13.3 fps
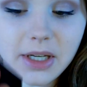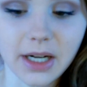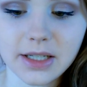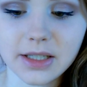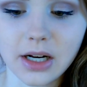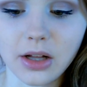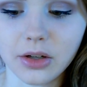the
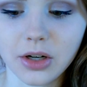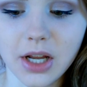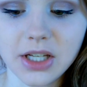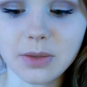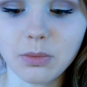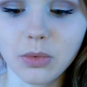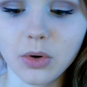NYX color.
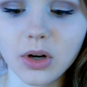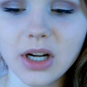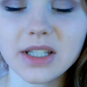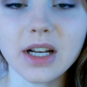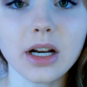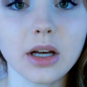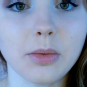It's
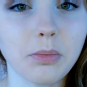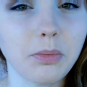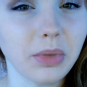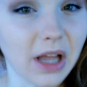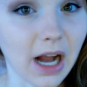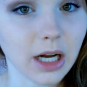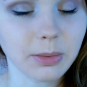not a
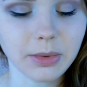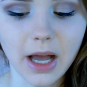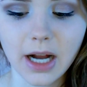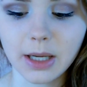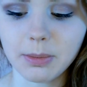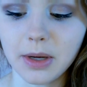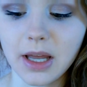
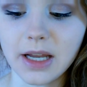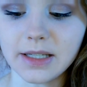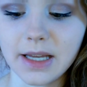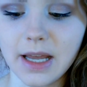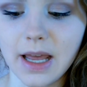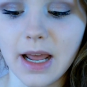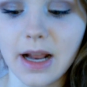black, but
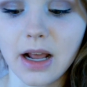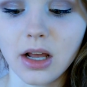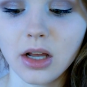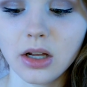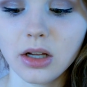it's a